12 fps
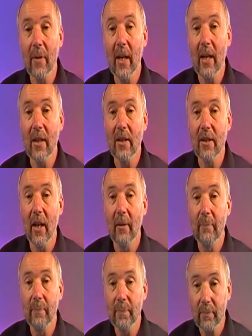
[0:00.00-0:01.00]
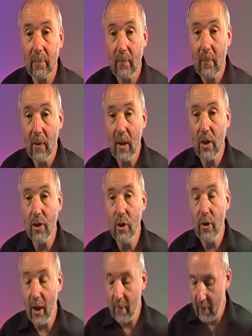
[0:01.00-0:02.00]
He's
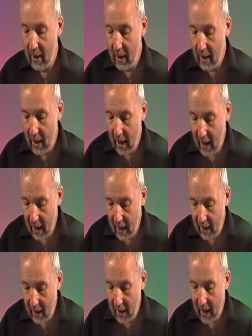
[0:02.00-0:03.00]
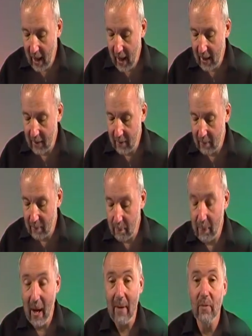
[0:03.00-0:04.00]
Judah, and
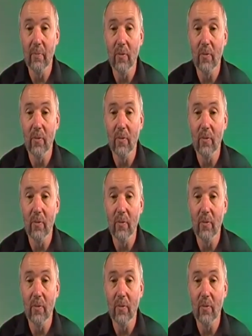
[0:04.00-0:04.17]
perhaps